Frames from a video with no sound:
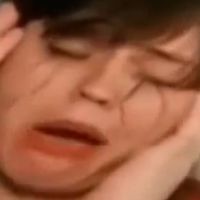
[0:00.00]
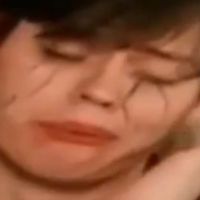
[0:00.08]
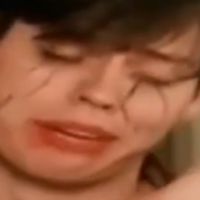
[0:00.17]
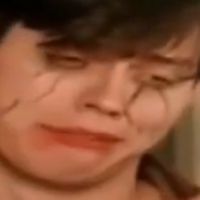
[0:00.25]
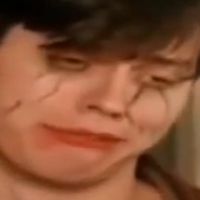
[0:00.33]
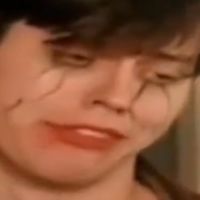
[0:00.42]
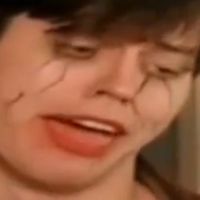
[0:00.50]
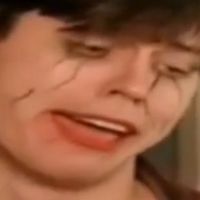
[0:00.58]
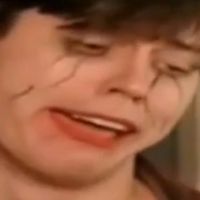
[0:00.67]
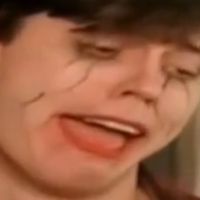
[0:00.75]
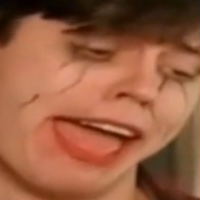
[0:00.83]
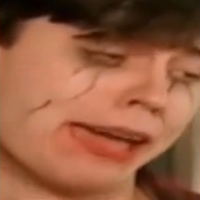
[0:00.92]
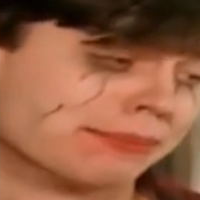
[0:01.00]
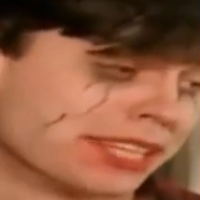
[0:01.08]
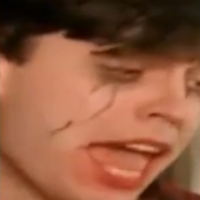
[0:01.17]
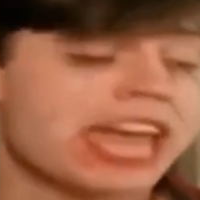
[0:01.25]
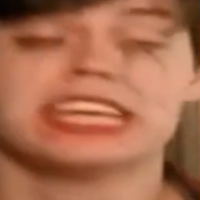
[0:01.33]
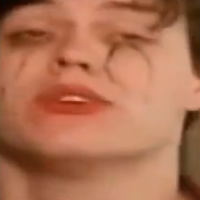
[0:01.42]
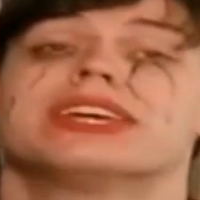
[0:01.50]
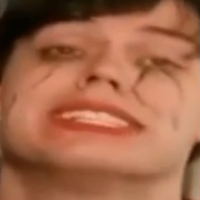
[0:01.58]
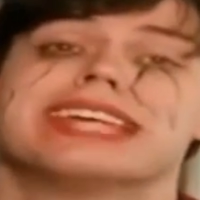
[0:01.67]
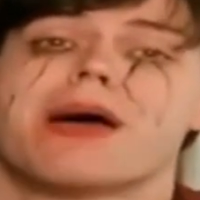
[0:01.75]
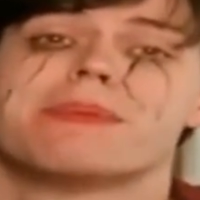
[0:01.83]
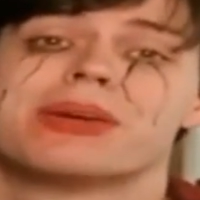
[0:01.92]
sitting, your movements were very, very
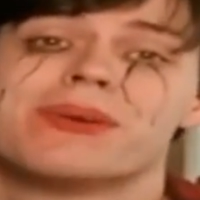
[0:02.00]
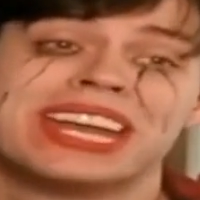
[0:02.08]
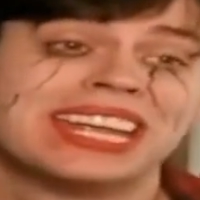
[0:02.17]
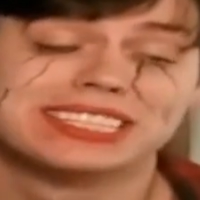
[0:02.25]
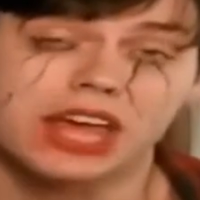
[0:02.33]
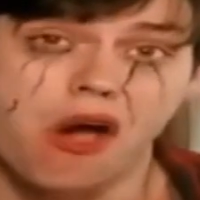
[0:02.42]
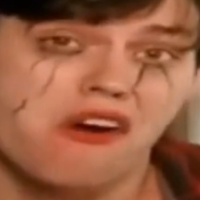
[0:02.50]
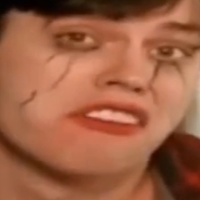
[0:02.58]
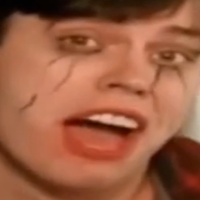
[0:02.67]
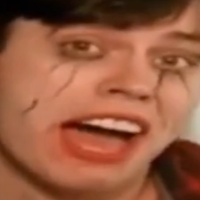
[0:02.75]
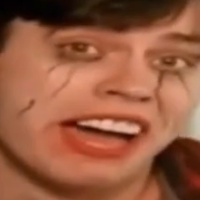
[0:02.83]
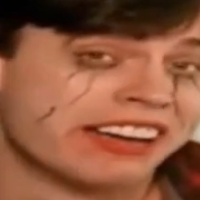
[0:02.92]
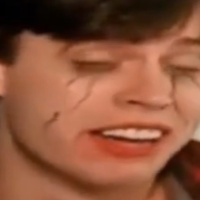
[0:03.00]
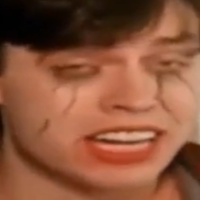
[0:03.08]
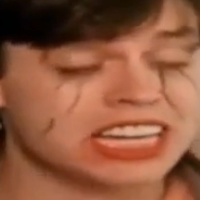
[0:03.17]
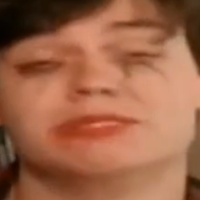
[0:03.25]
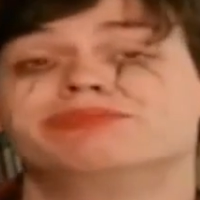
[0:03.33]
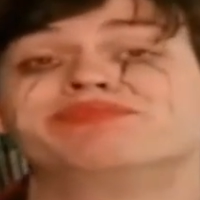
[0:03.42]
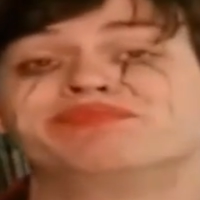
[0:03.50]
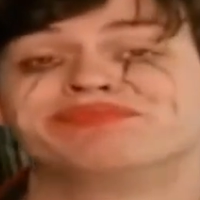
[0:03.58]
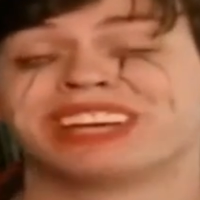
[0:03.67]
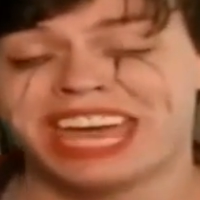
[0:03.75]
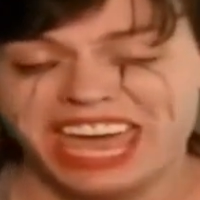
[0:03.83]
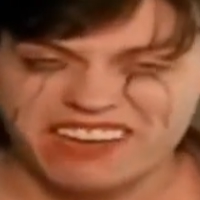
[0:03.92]
solid. Your
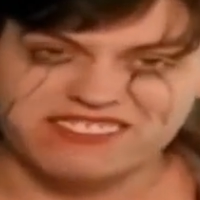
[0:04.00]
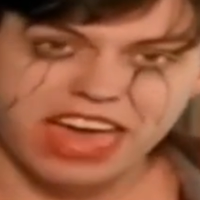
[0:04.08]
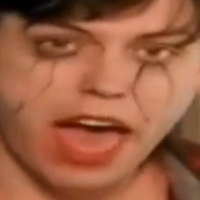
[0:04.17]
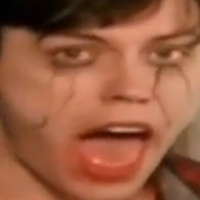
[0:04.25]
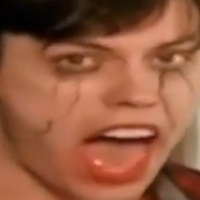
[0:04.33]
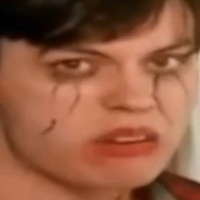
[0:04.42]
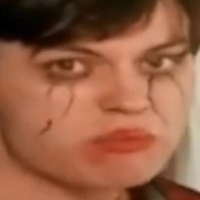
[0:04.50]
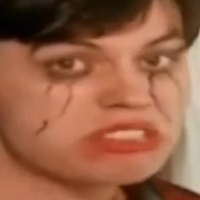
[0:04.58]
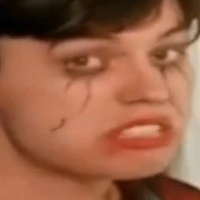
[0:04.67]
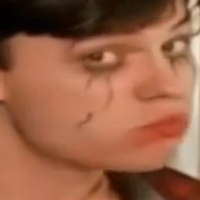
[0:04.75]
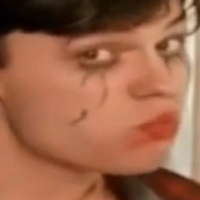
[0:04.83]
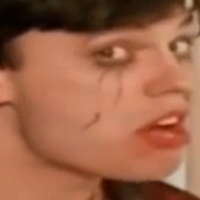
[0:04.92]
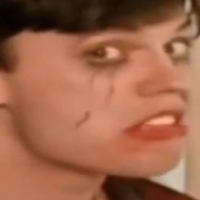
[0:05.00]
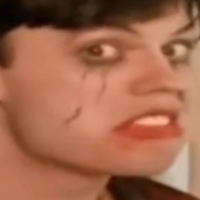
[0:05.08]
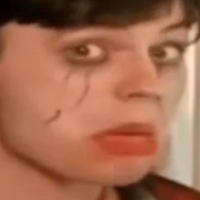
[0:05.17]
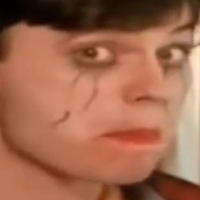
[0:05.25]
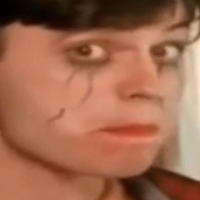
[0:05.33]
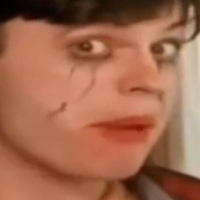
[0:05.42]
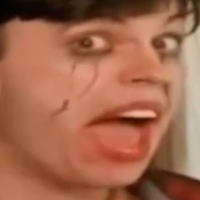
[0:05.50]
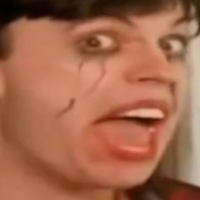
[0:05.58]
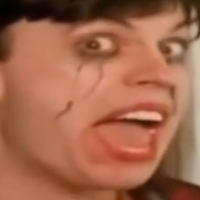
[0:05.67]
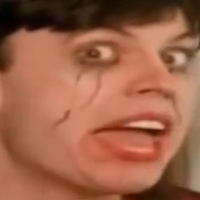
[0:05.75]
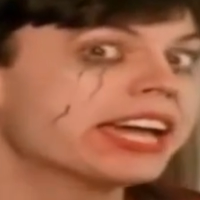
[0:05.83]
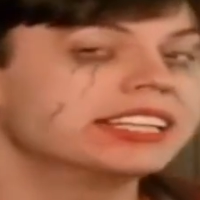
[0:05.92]
sync is
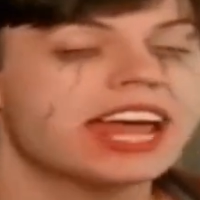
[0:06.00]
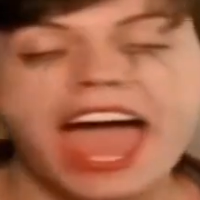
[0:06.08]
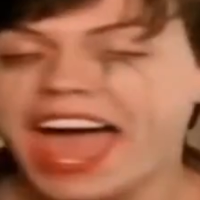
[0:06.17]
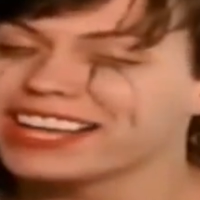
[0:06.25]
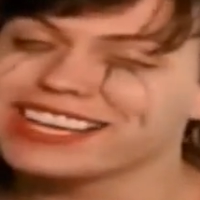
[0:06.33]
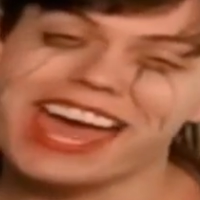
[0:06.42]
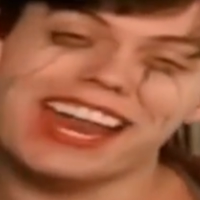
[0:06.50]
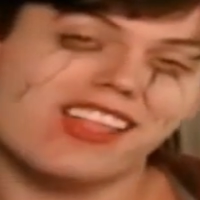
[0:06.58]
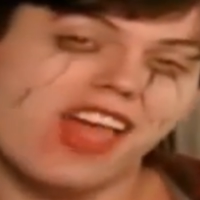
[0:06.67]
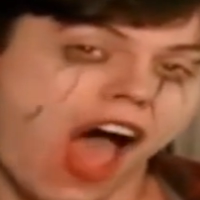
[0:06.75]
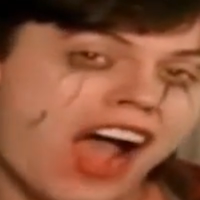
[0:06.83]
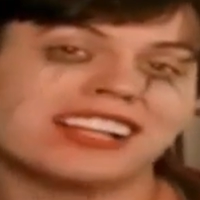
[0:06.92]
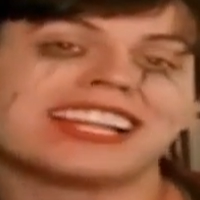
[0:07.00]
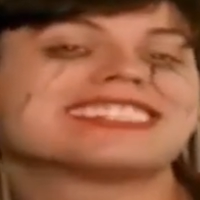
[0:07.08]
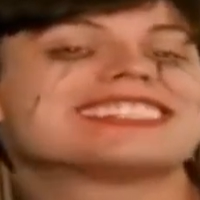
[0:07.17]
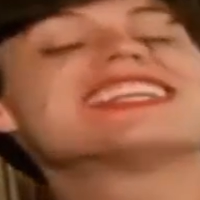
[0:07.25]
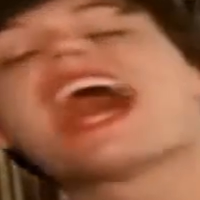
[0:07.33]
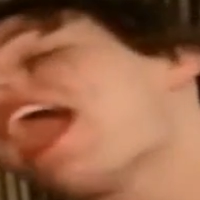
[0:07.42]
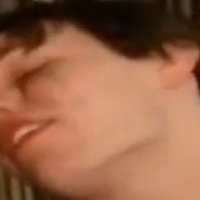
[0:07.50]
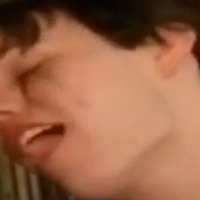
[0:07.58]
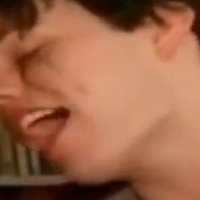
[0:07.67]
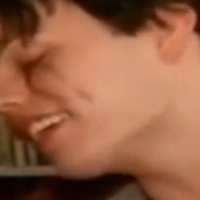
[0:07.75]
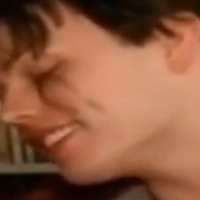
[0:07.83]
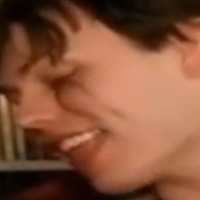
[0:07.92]
disgustingly tight. It almost terrifies me how
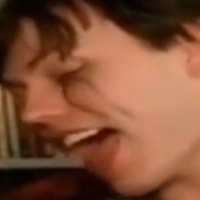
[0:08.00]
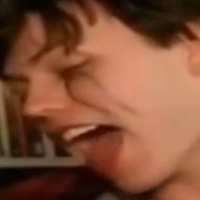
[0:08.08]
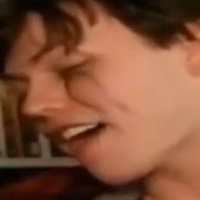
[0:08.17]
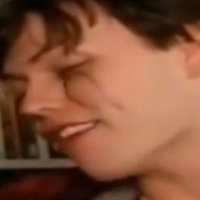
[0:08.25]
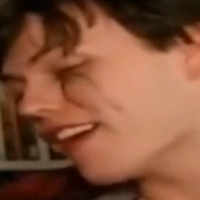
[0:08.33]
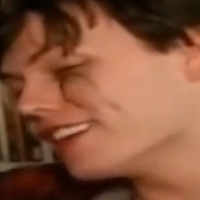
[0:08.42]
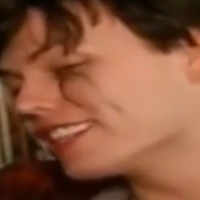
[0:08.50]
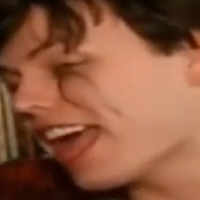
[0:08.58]
tight it is.